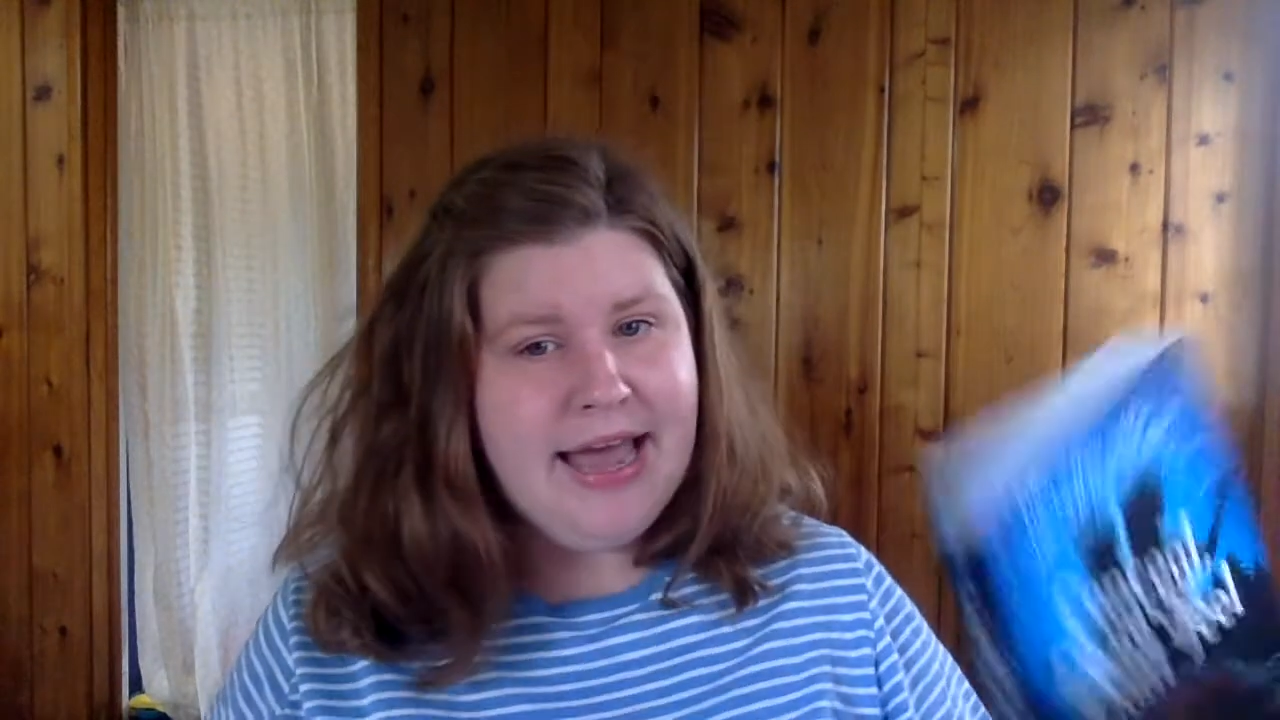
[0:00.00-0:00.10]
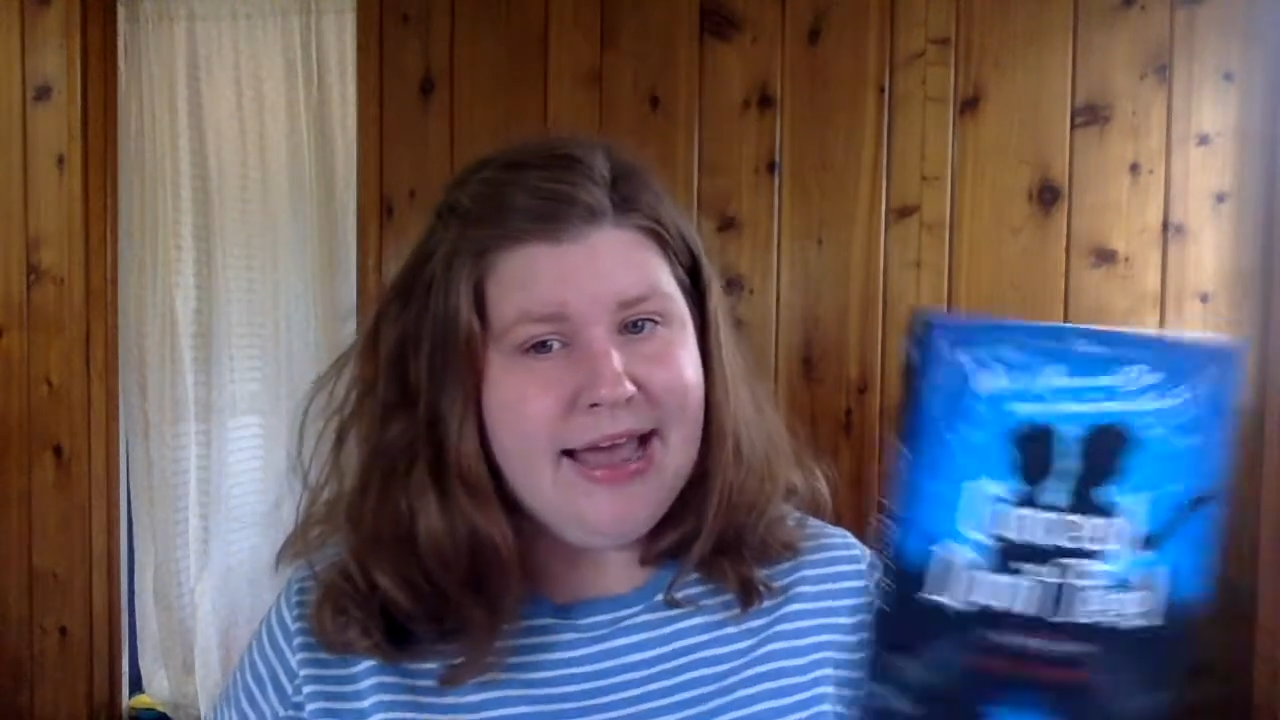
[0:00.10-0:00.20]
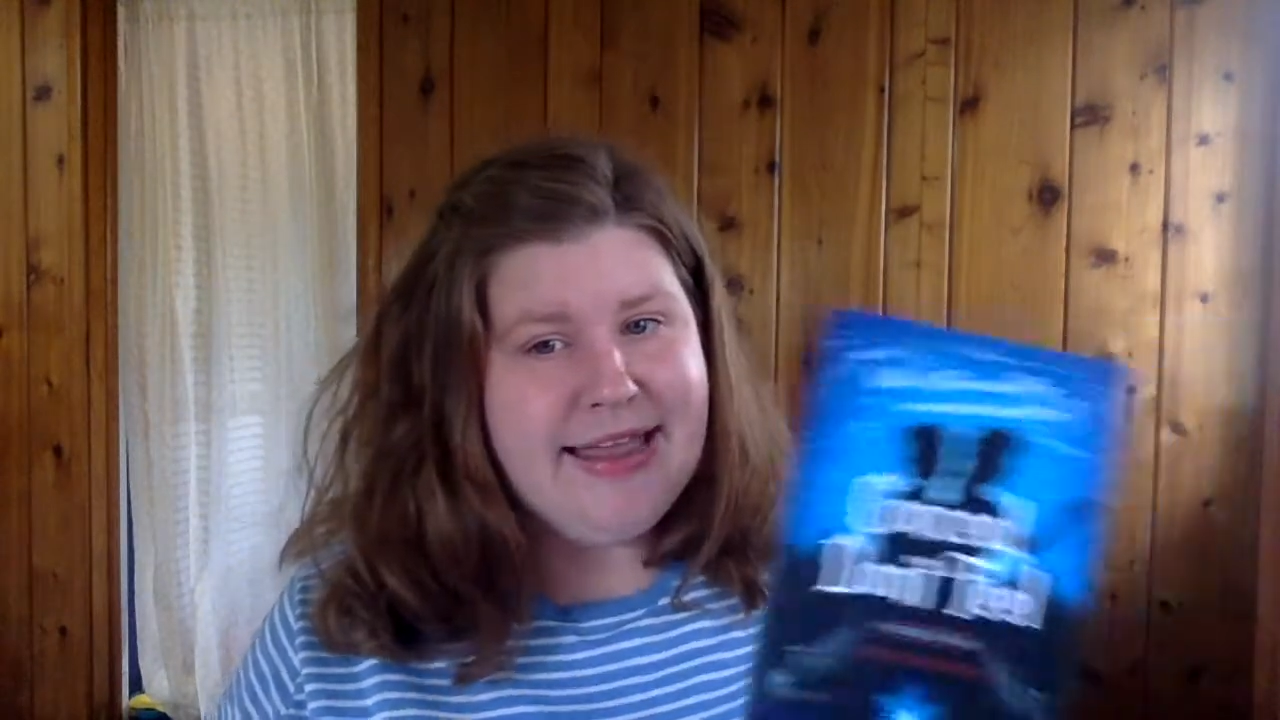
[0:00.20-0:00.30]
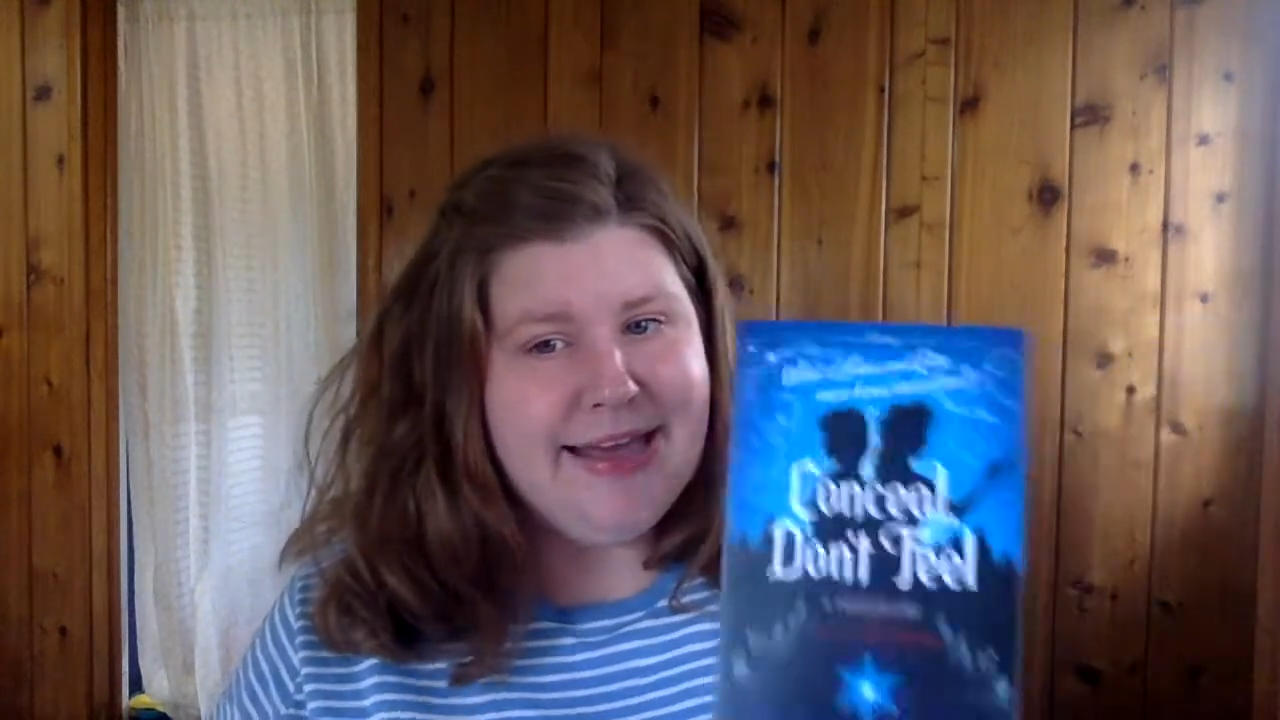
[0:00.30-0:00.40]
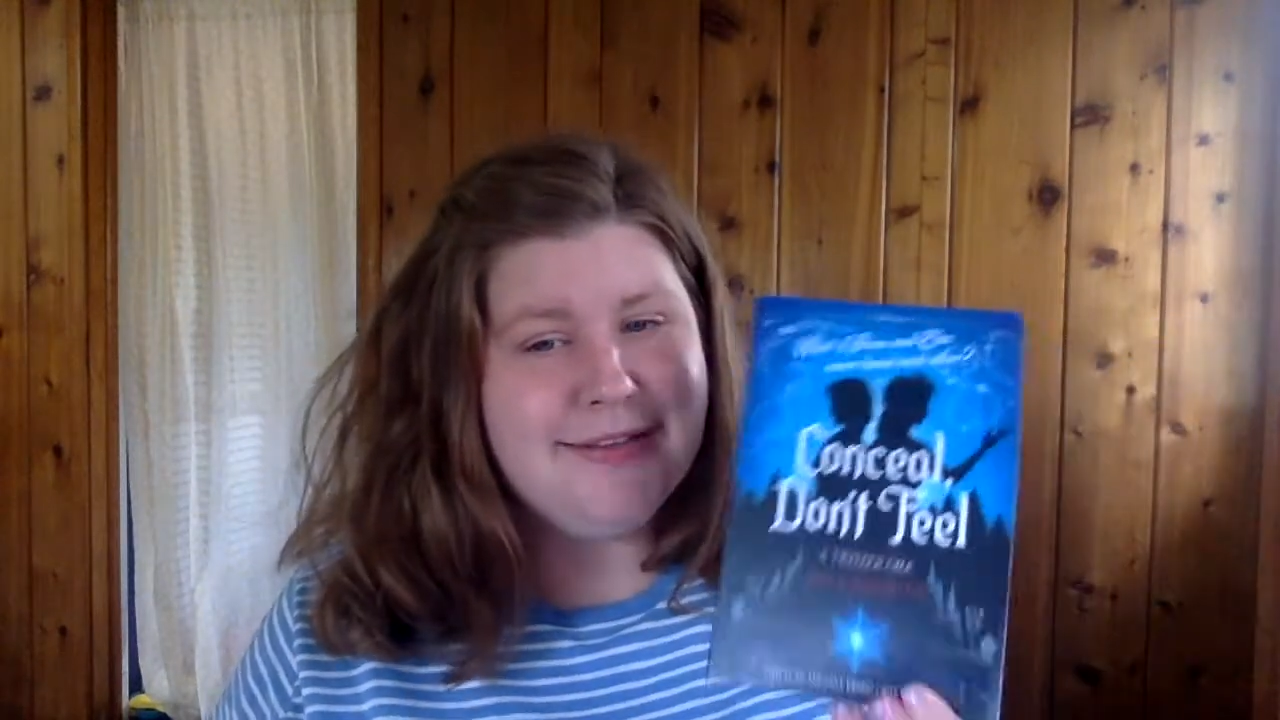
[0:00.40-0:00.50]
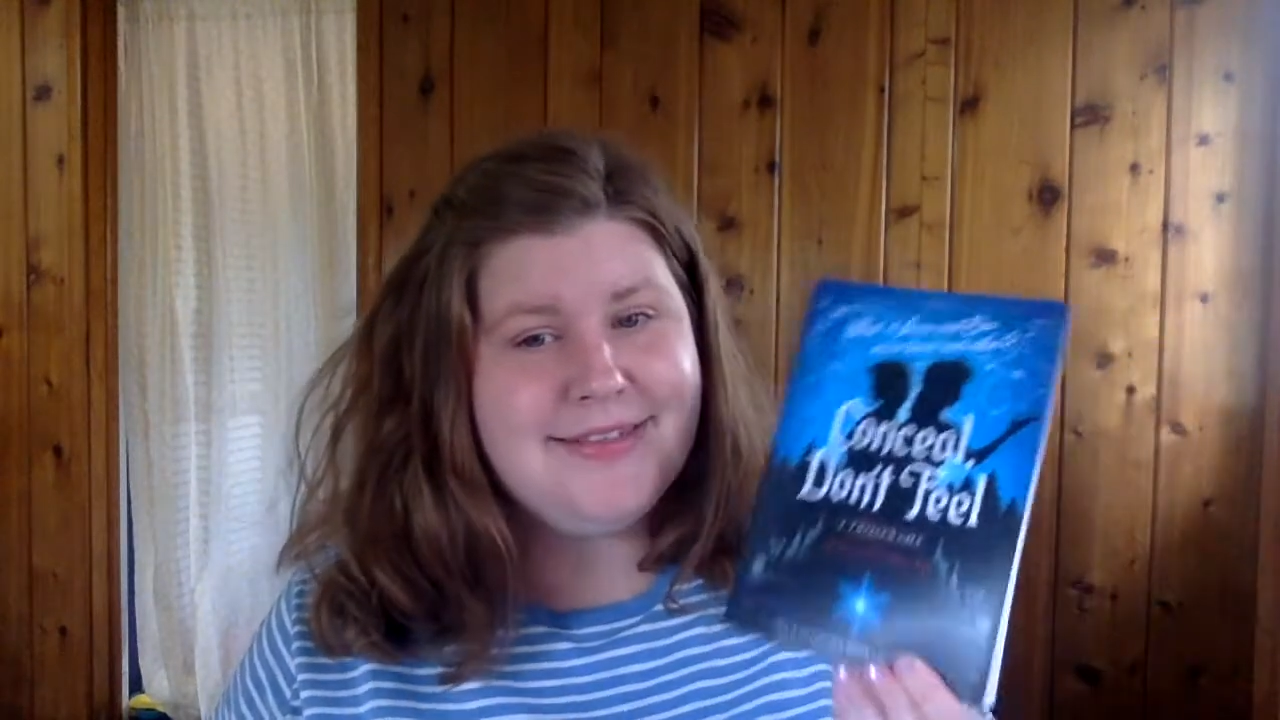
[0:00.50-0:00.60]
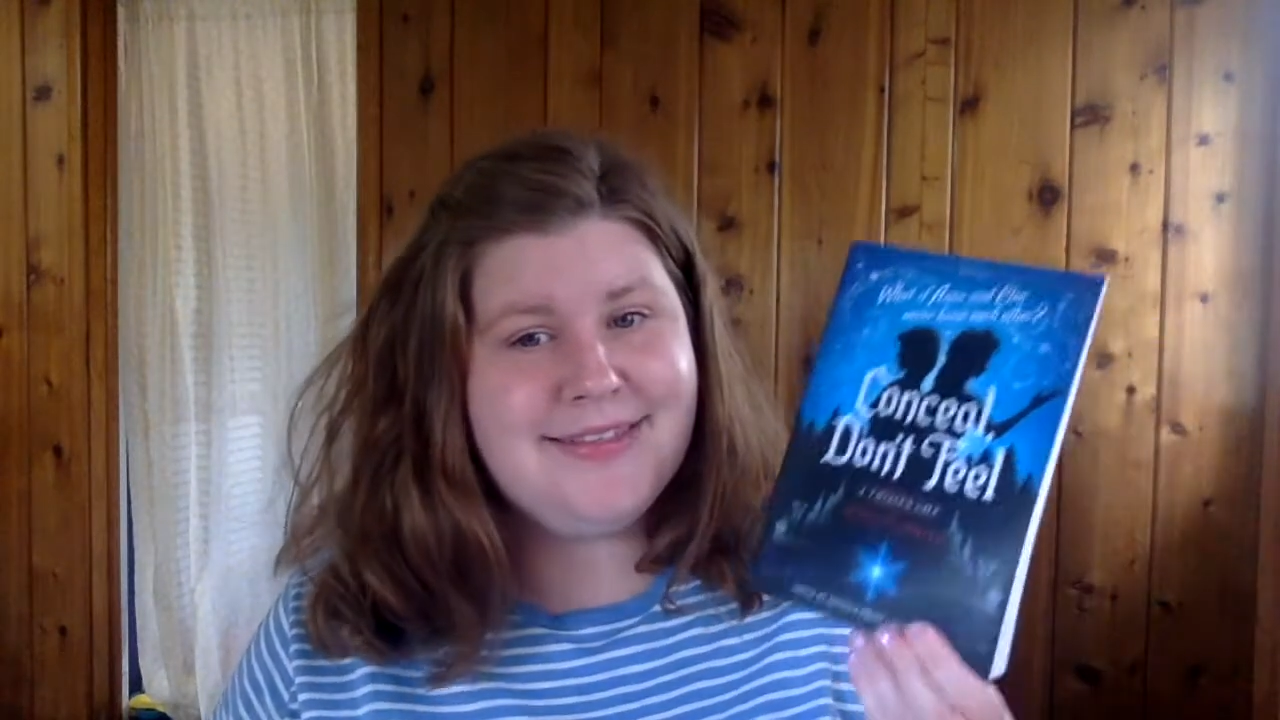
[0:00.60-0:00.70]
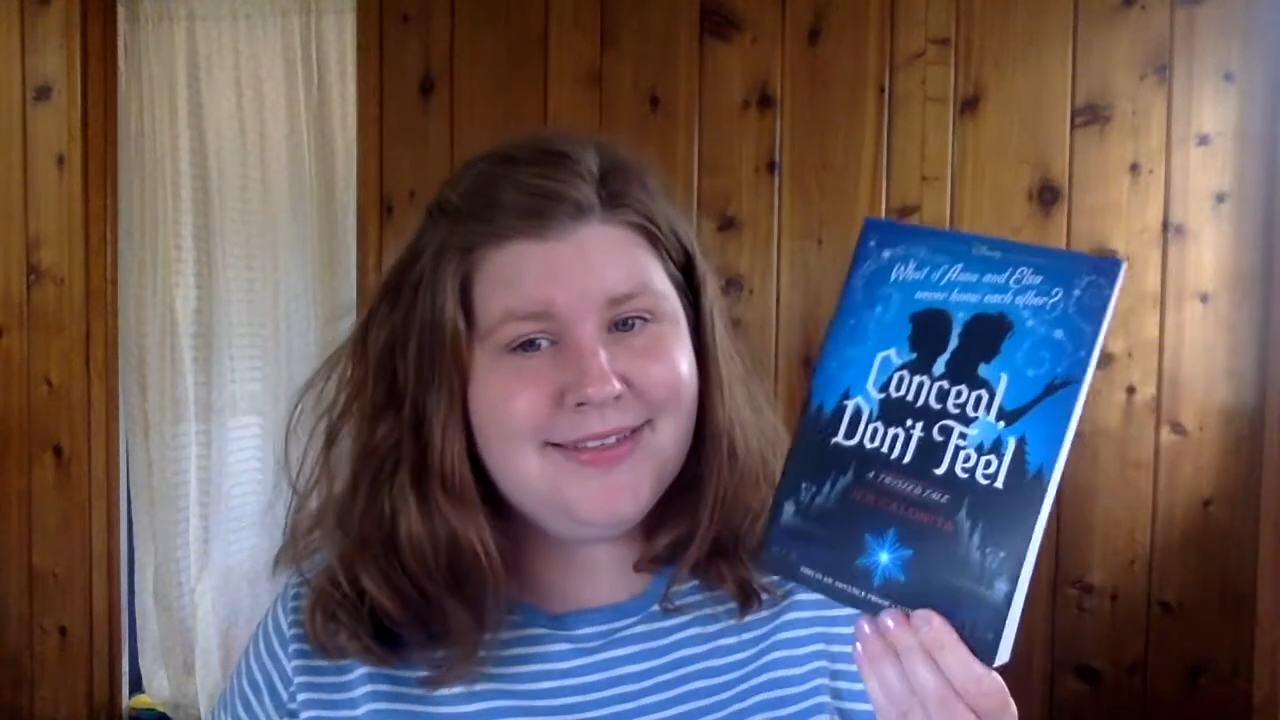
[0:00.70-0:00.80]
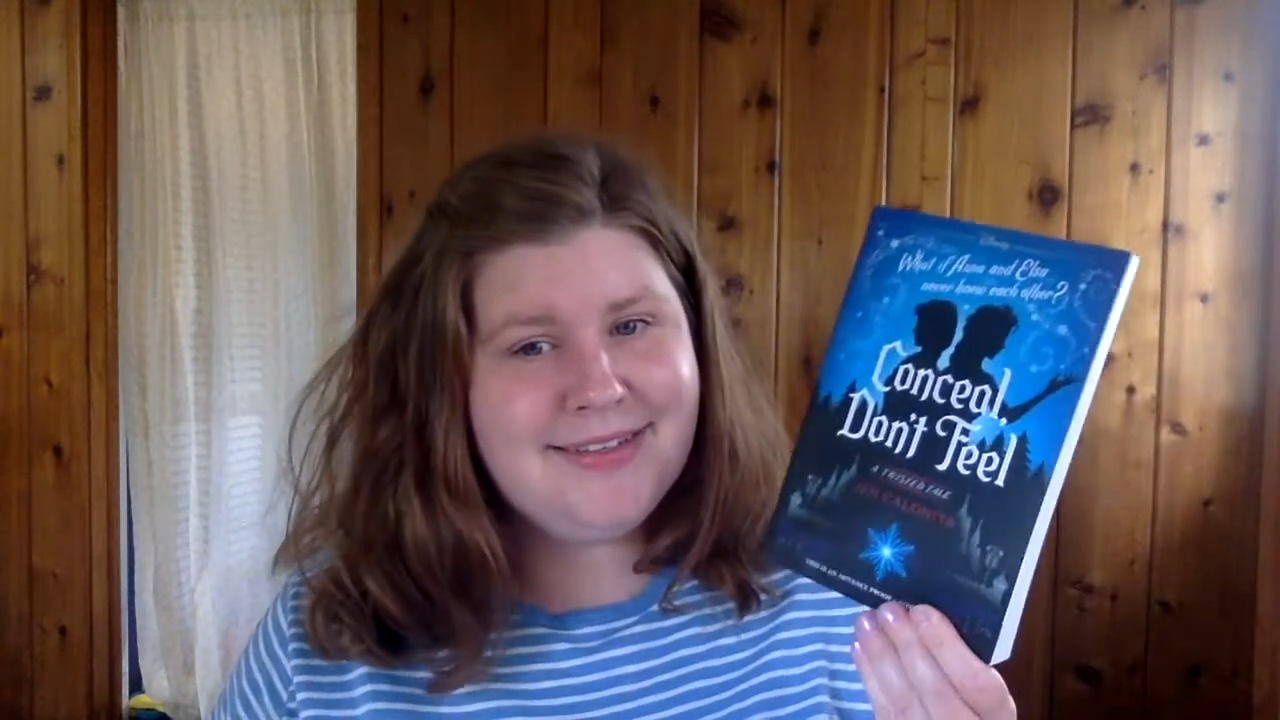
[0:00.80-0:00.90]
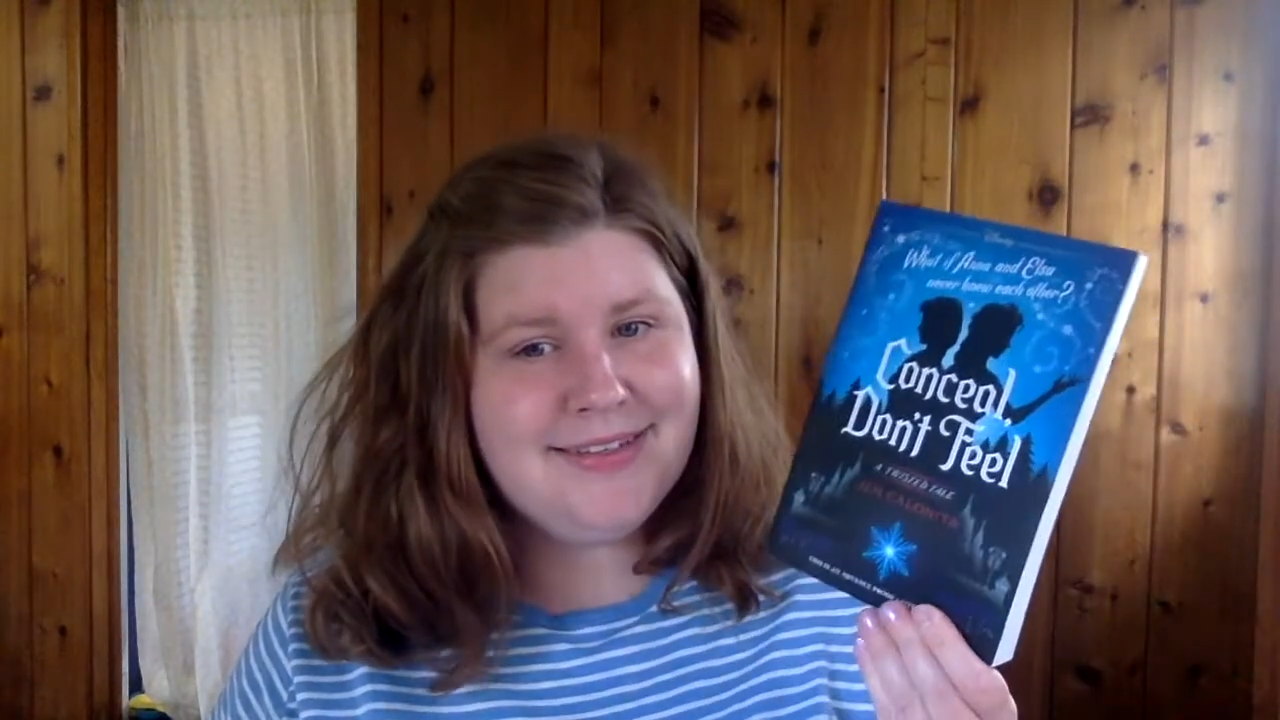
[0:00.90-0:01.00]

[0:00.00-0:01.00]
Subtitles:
and that's